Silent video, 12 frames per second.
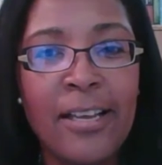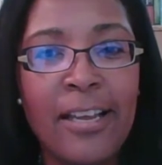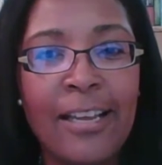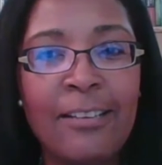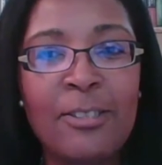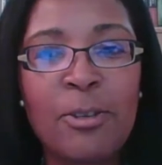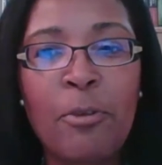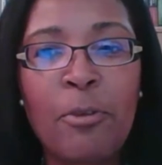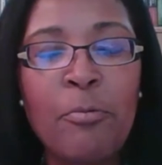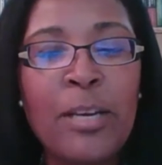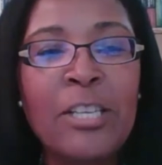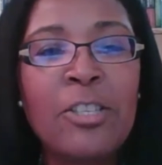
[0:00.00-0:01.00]
And so
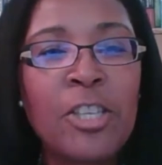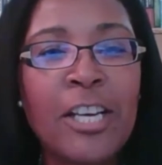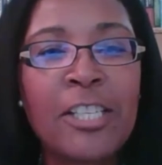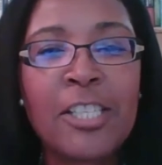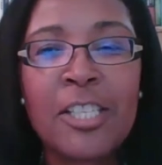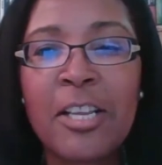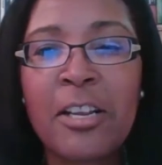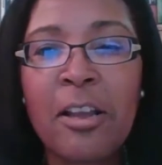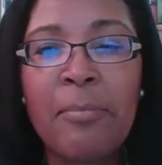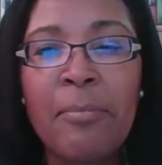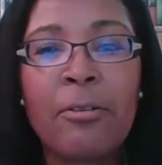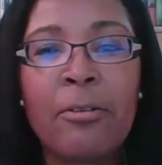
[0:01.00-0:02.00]
if we just think
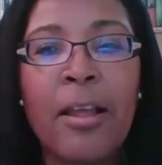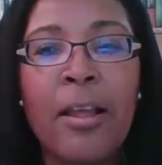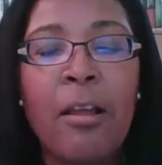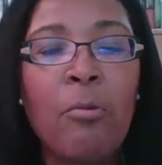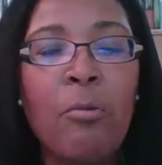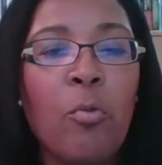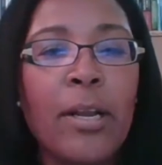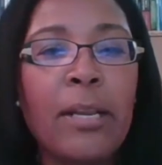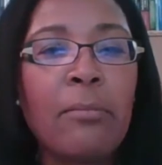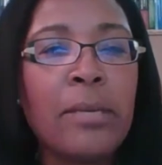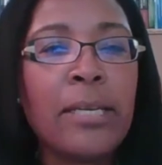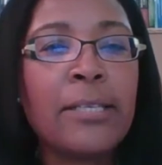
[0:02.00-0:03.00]
about what
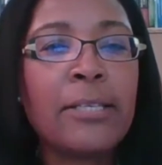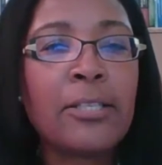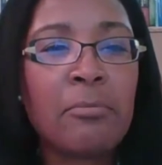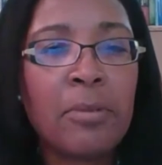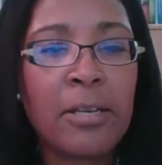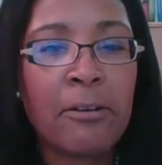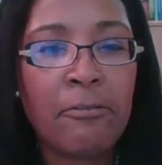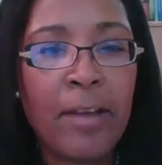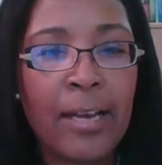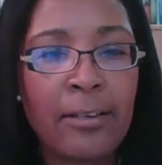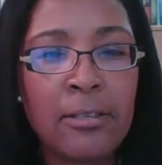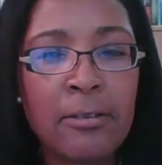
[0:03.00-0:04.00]
it means to be
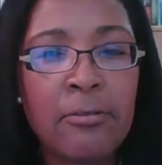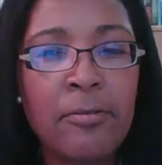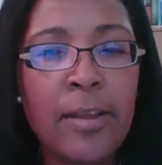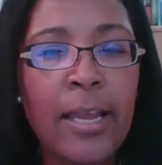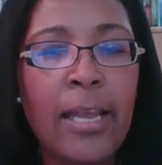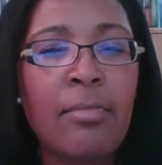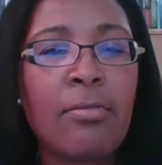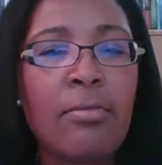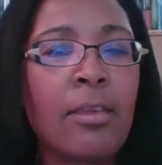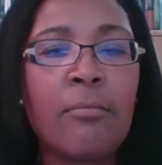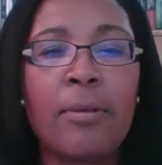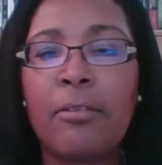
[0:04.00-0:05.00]
effective and
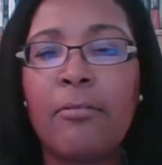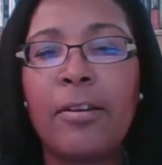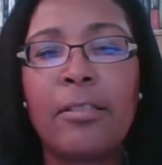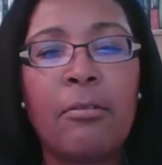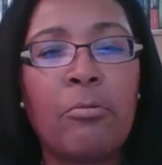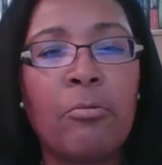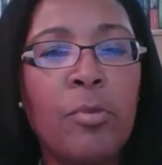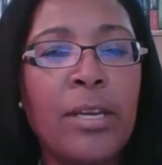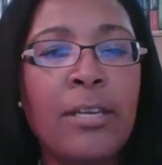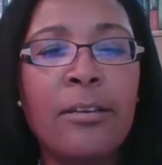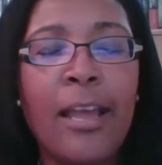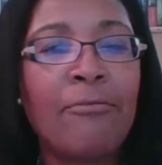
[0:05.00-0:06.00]
think about the fact that
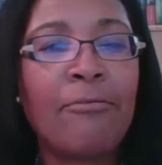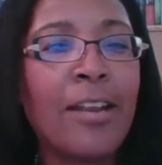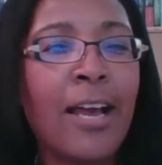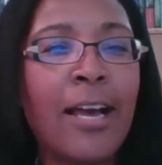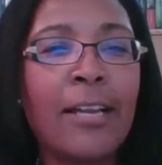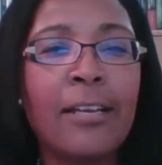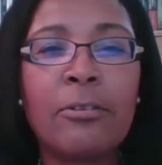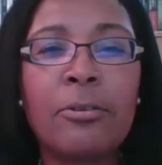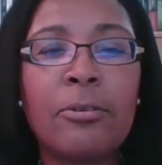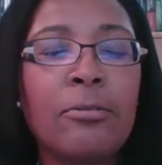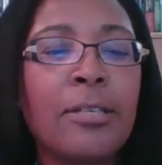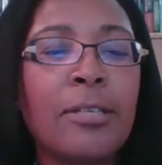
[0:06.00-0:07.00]
we have not
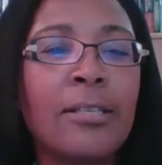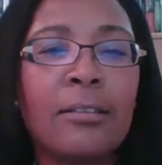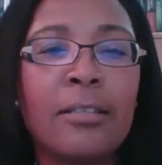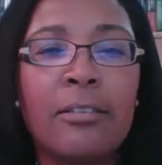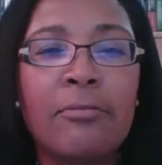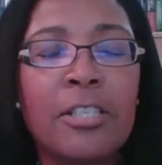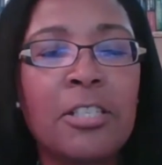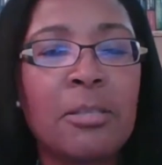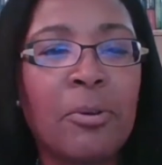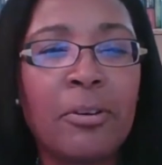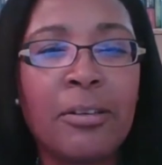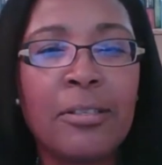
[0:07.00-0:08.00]
included the lived
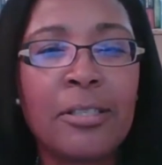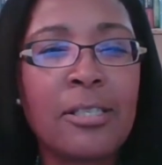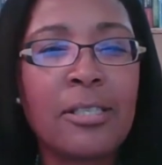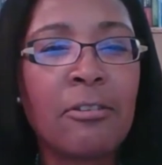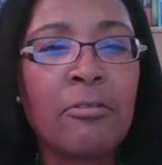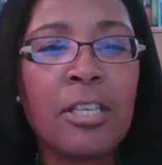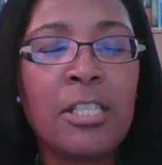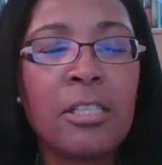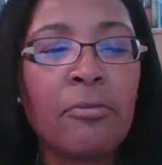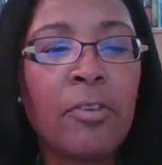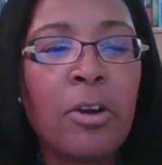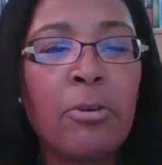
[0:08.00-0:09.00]
experiences of
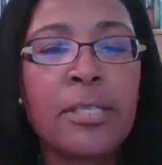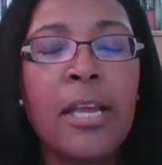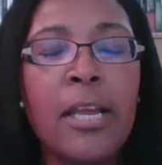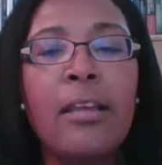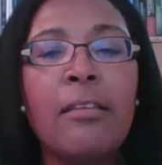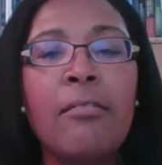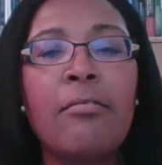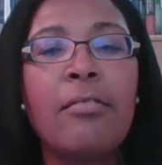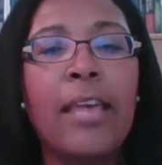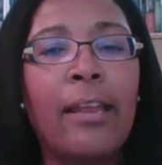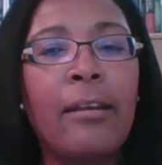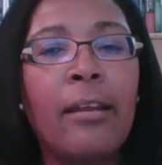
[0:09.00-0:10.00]
these folks,
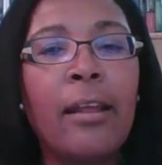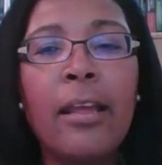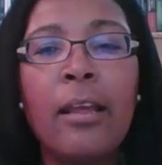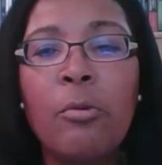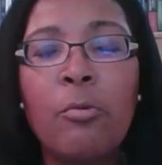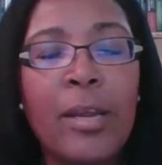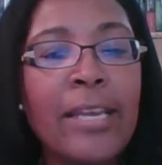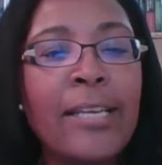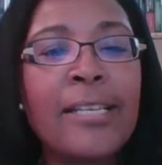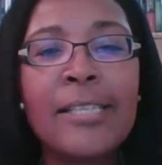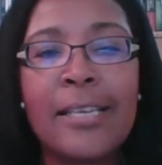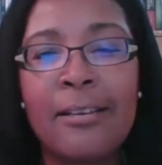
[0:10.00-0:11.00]
then
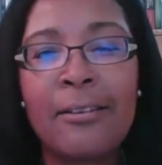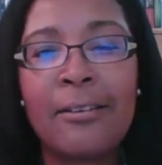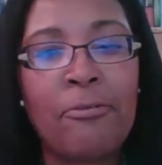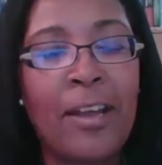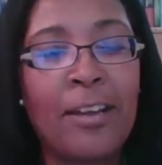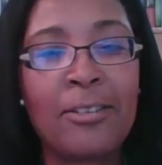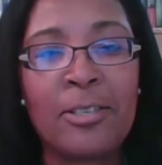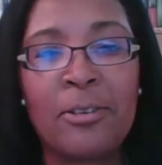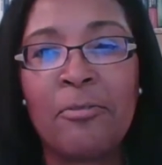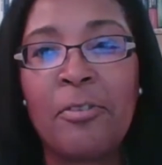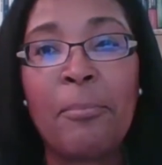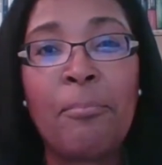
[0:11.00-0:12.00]
it is
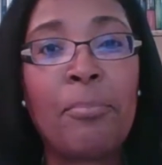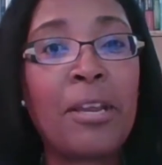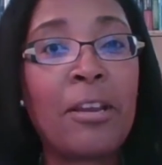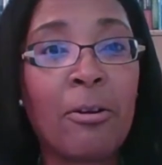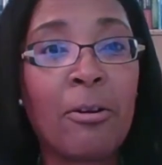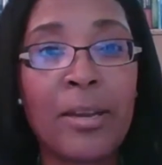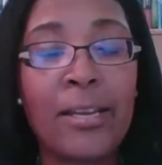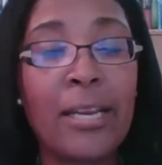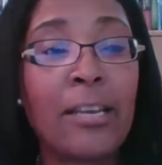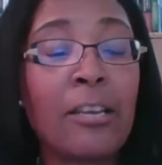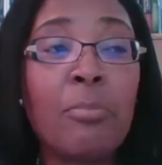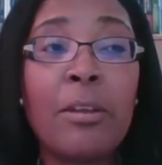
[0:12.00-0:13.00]
ineffective, period.
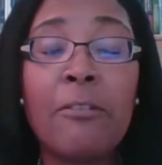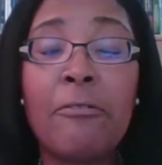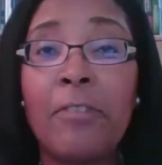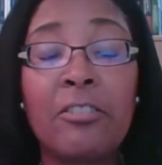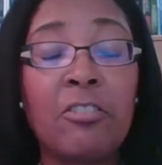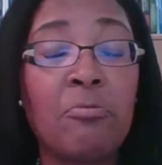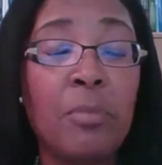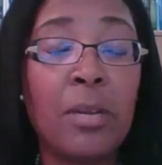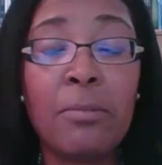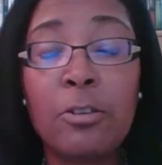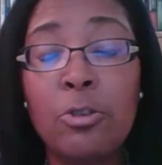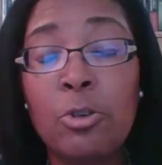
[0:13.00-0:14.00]
It could be effective
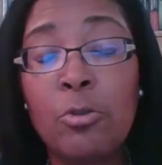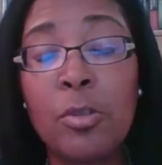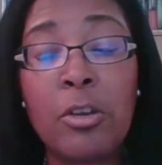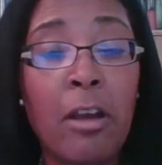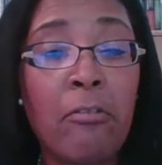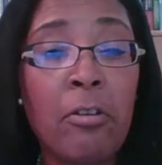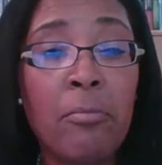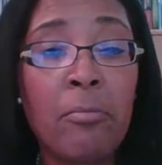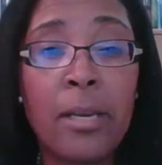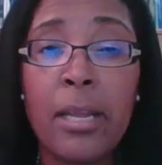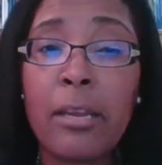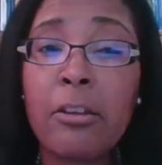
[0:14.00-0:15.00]
maybe to the
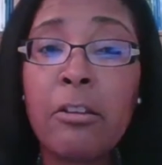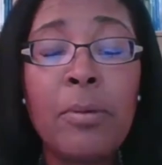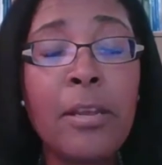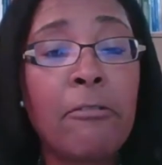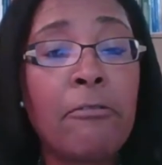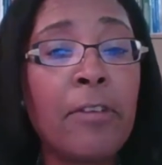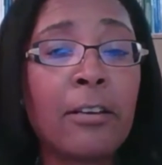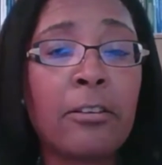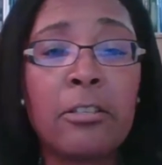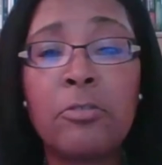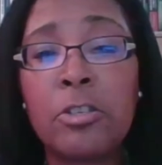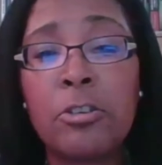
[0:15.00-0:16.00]
government. It could be
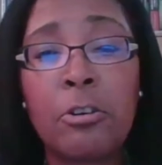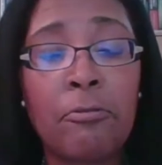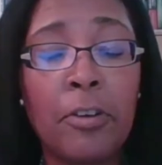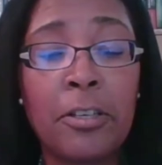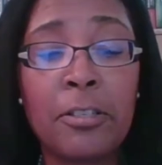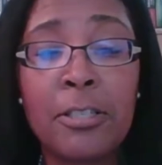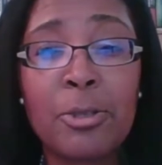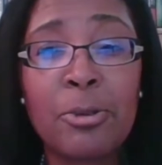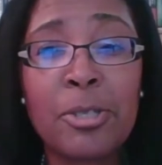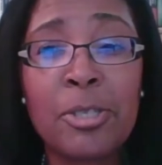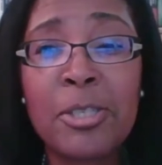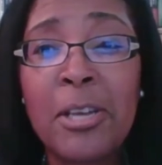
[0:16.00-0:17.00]
effective to your funding
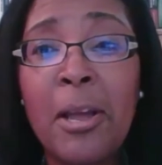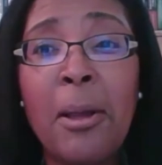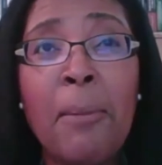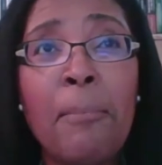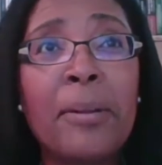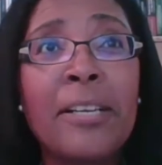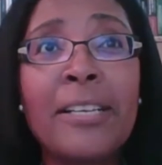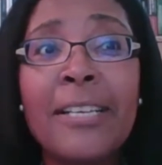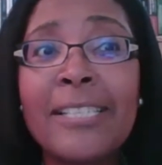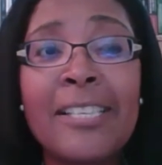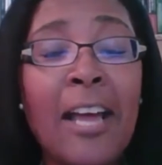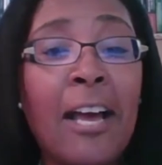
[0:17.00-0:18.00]
sources, but it
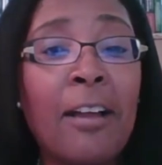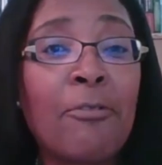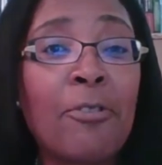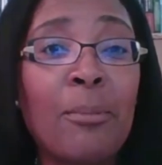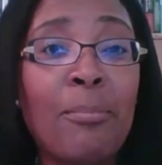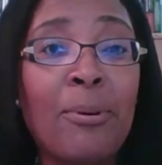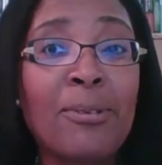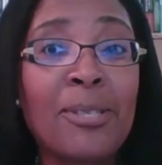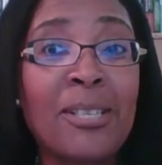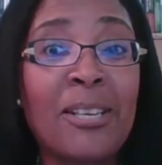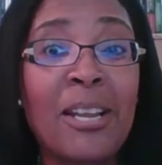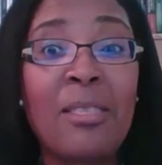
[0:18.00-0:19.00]
is not for the
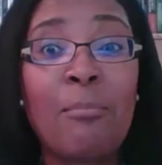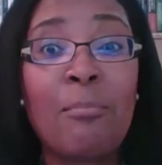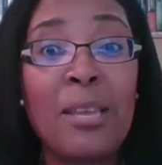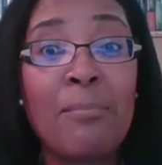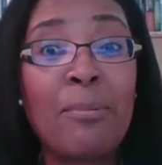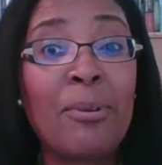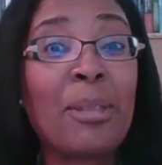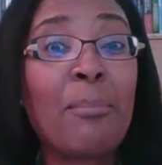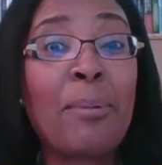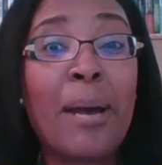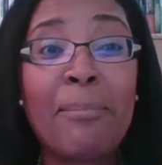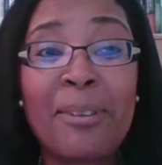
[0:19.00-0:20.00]
person and the people and the
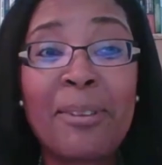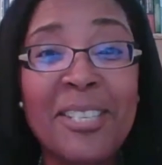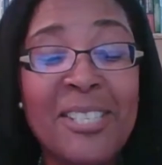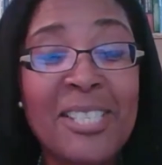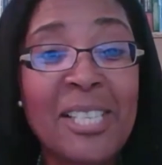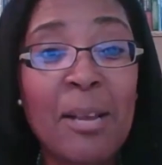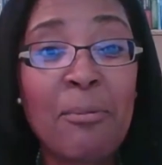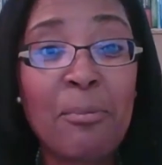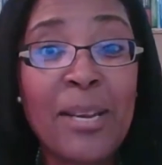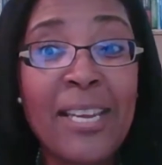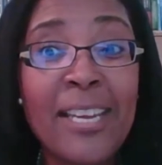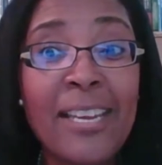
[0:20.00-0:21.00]
populations that
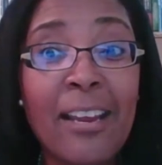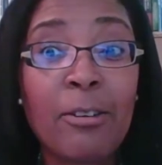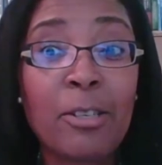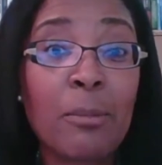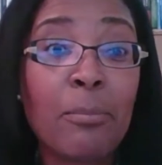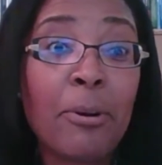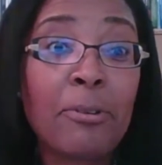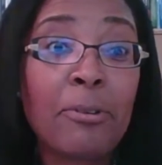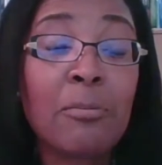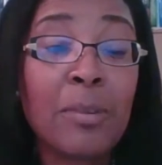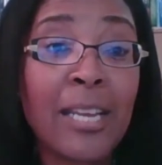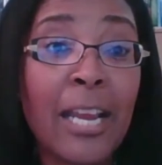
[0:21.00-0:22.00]
we are supposed
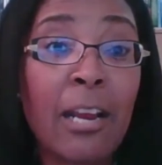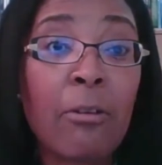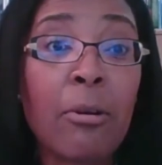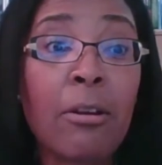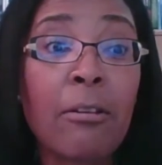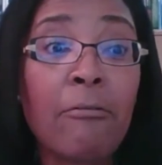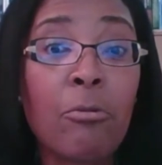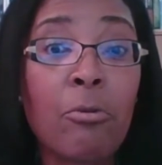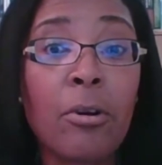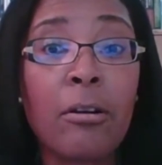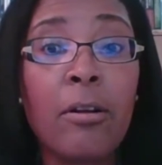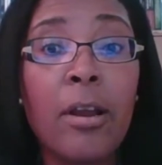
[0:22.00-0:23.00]
to be caring
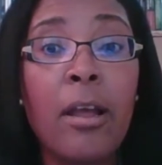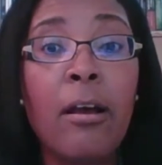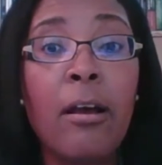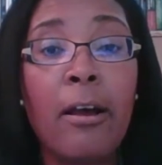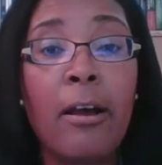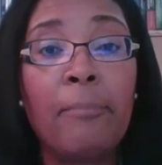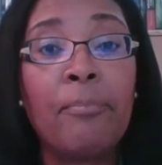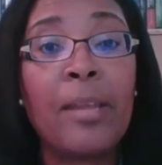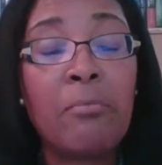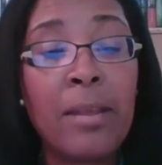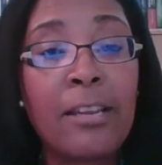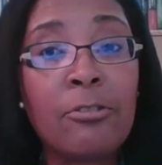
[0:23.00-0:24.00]
for
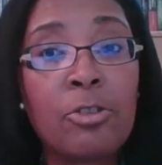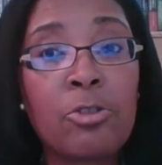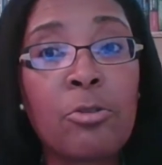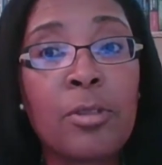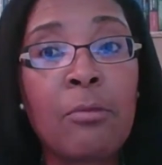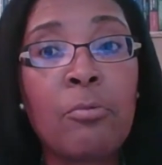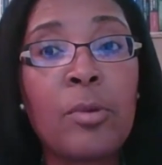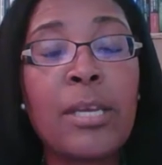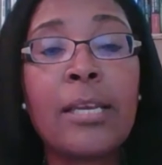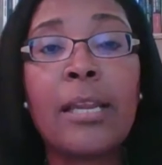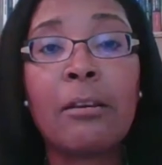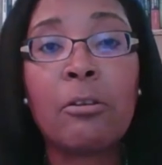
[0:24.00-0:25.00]
and making sure that we
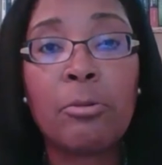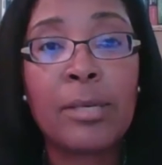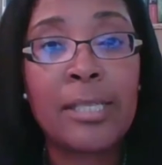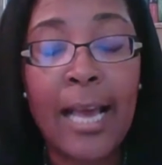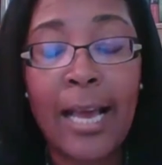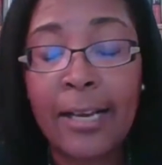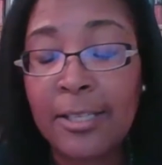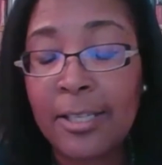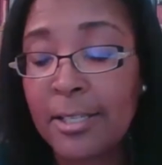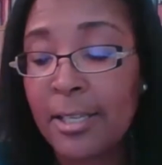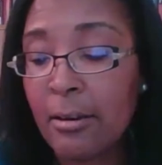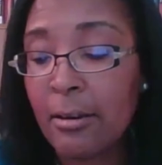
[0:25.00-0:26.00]
can increase
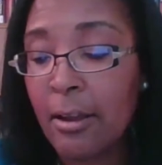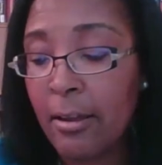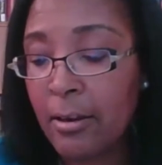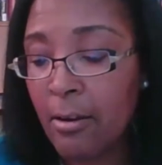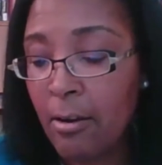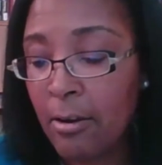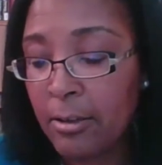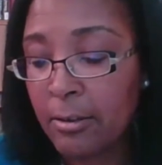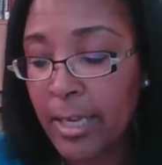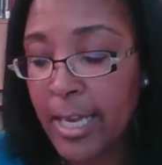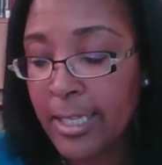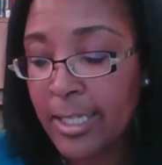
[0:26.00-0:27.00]
access in
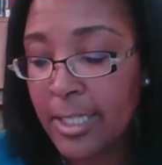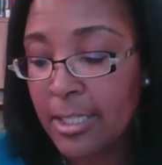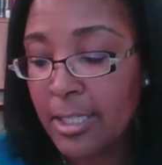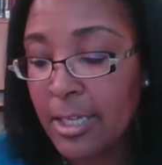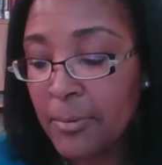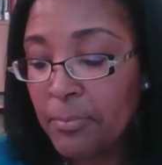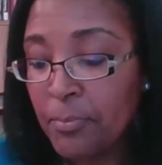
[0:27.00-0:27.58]
all cases.